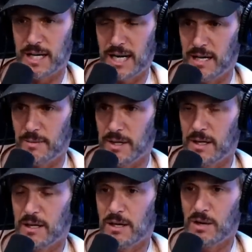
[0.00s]
And anyway. Yep.
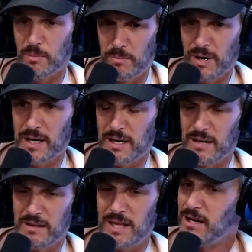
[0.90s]
But
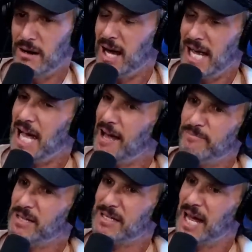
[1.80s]
there have
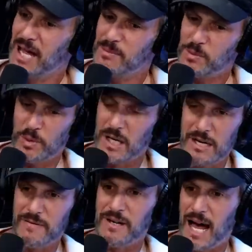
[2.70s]
been times where
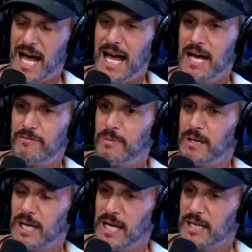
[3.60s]
even I've been
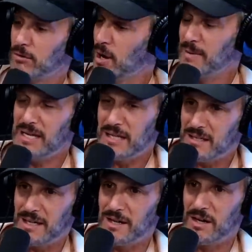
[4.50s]
like, or I'm eating
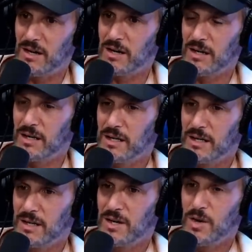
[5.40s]
dinner
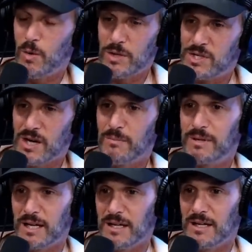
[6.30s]
or
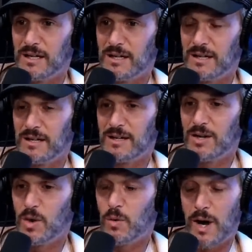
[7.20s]
something,
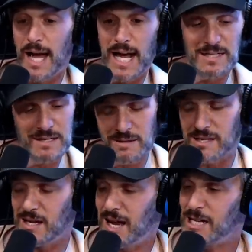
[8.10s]
where, and I still
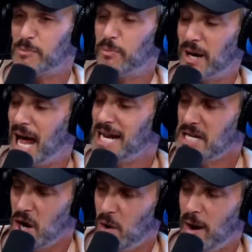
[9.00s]
say yes, but I
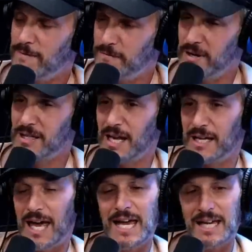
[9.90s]
know I feel
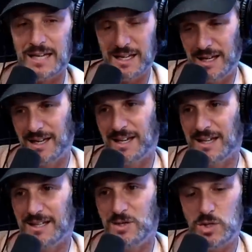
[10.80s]
like, hey,
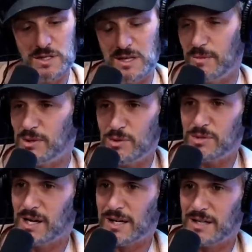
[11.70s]
just give me 2
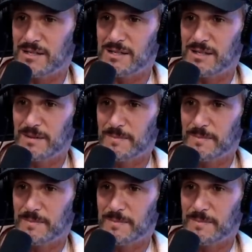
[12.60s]
seconds.